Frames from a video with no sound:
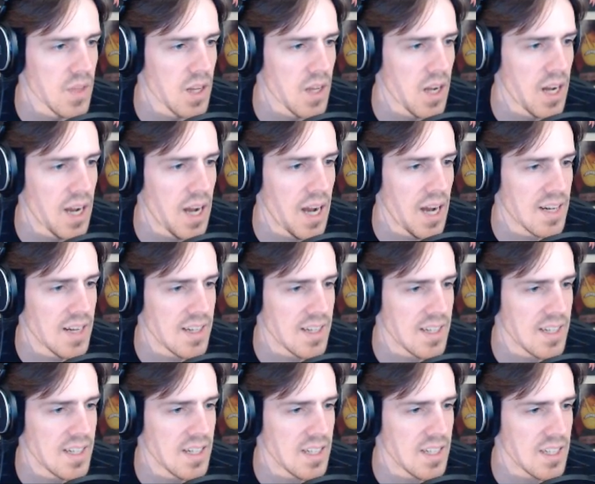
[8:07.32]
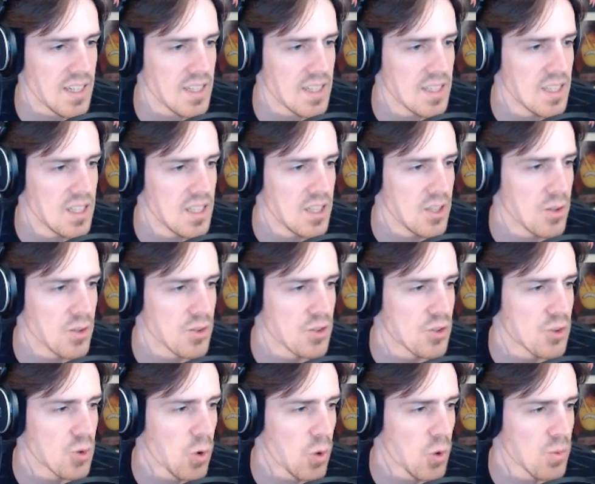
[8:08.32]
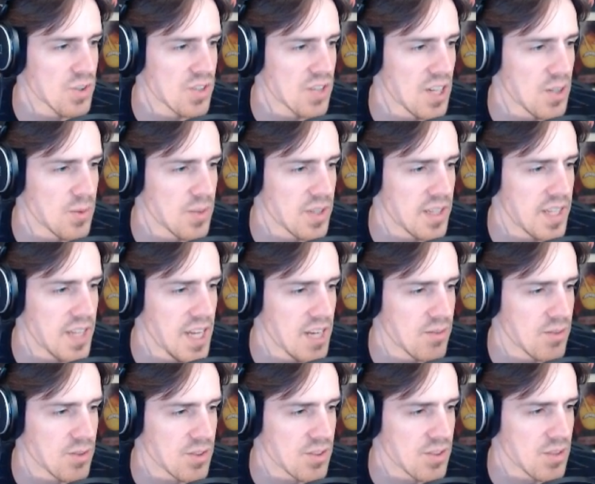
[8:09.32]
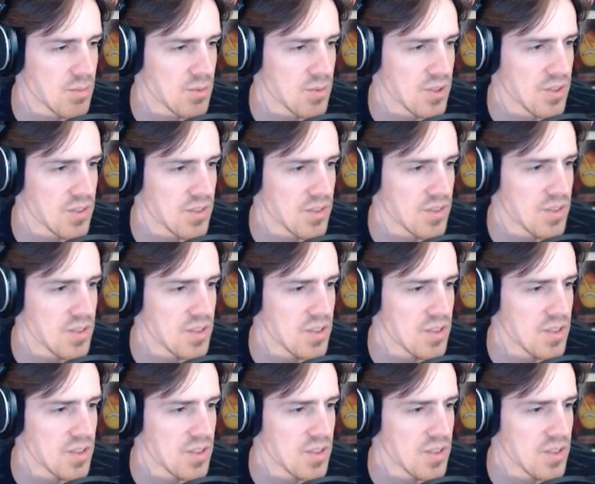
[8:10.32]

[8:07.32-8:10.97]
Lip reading: I had to kill you. Your soul was tied to a gate for some reason.